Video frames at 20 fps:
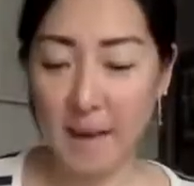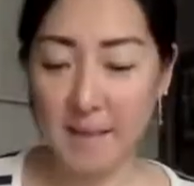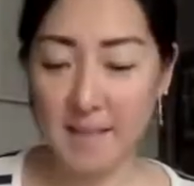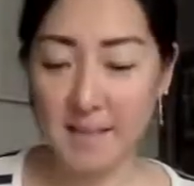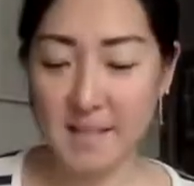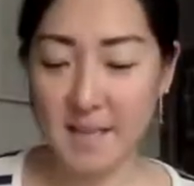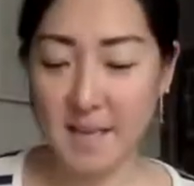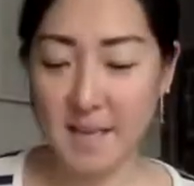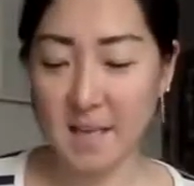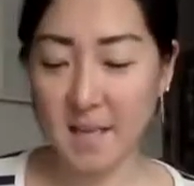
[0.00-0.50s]

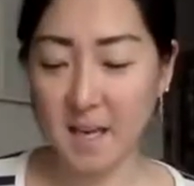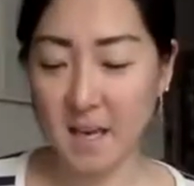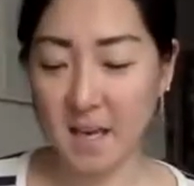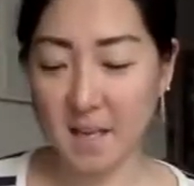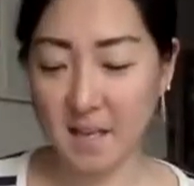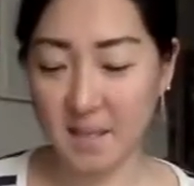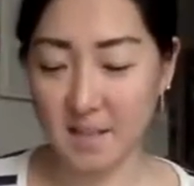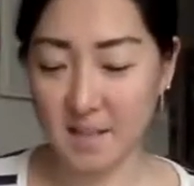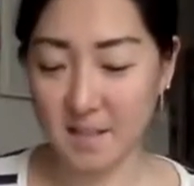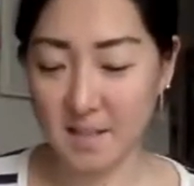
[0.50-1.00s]
mindset
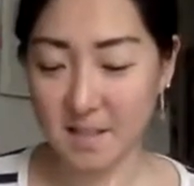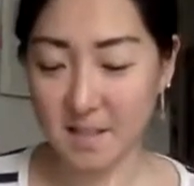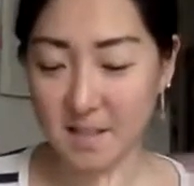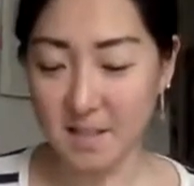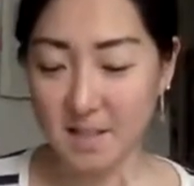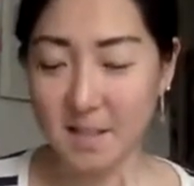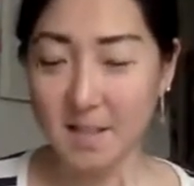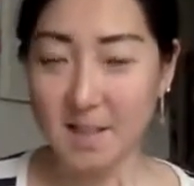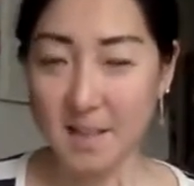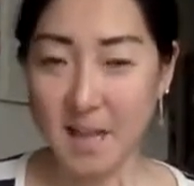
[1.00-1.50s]
and
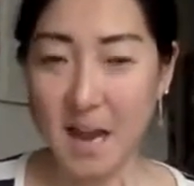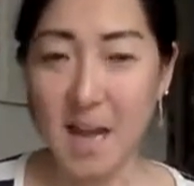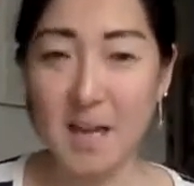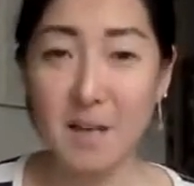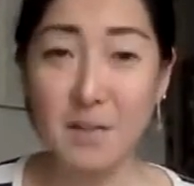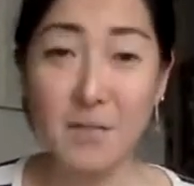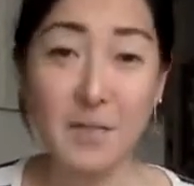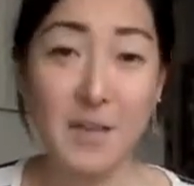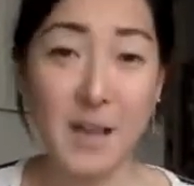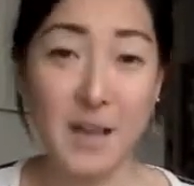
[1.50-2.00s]
kind
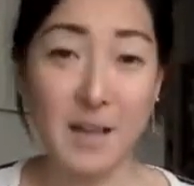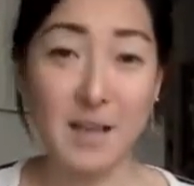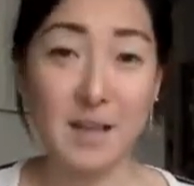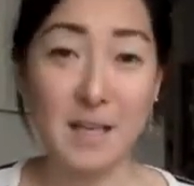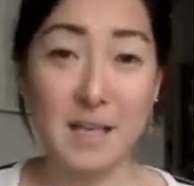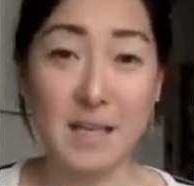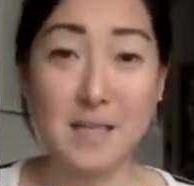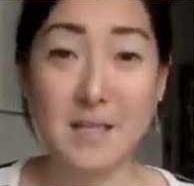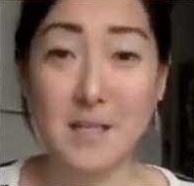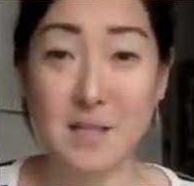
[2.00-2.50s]
of like
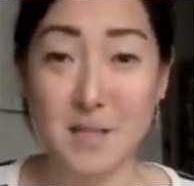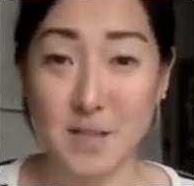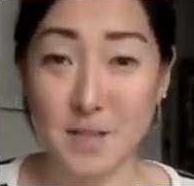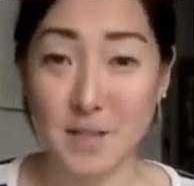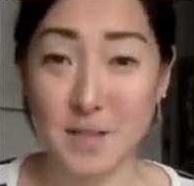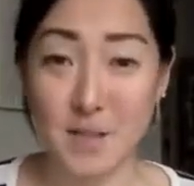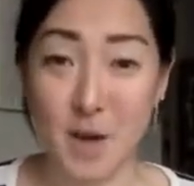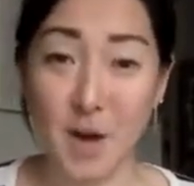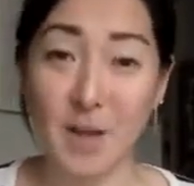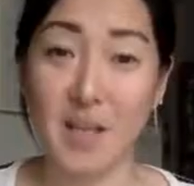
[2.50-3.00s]
Insta
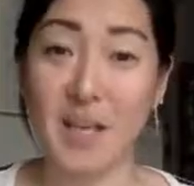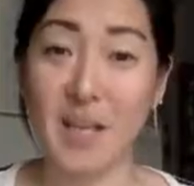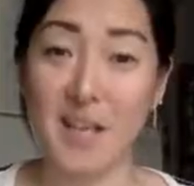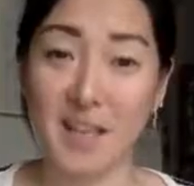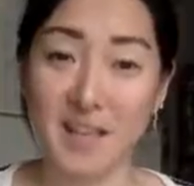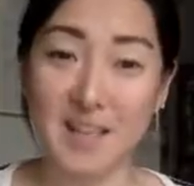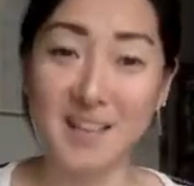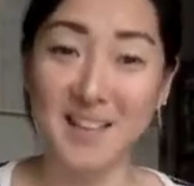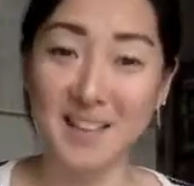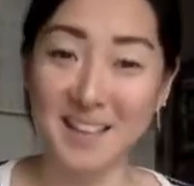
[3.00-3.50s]

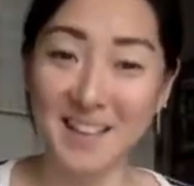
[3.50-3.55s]
stalking.